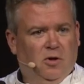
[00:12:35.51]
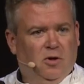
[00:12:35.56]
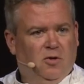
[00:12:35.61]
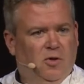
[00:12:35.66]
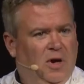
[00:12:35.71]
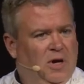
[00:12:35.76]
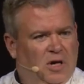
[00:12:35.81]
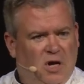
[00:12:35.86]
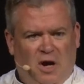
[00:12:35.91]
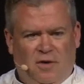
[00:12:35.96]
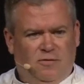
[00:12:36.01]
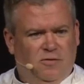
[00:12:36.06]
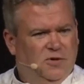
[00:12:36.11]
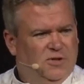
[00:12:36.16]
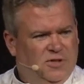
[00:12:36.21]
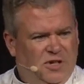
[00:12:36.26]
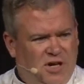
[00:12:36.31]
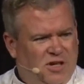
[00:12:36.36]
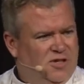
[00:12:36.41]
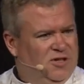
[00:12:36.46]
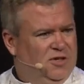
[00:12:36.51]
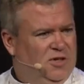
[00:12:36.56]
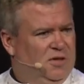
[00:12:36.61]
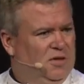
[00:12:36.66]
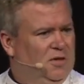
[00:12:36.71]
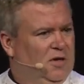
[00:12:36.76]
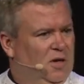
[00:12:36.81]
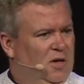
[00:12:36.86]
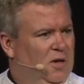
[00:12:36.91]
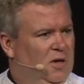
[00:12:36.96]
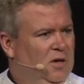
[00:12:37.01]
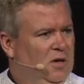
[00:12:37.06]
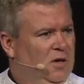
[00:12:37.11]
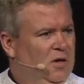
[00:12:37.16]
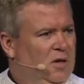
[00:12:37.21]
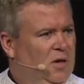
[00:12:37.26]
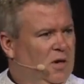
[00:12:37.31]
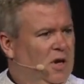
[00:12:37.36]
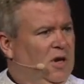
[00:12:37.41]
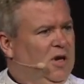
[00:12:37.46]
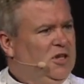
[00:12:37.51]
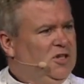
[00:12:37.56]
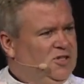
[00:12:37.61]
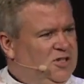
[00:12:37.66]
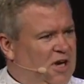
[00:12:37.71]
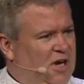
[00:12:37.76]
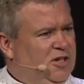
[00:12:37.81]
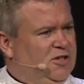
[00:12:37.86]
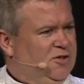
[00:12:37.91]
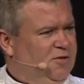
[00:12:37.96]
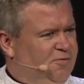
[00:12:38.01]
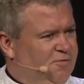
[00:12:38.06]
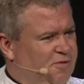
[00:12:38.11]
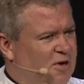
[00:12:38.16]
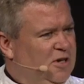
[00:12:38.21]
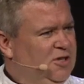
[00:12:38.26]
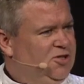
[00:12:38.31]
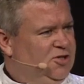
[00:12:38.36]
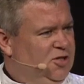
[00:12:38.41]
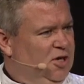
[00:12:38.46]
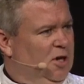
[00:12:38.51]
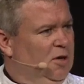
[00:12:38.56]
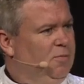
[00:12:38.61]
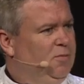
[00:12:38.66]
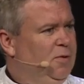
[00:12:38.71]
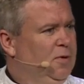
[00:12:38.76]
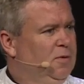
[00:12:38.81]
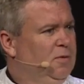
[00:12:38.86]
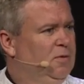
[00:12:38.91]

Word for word: great conversation, an exchange of friendship.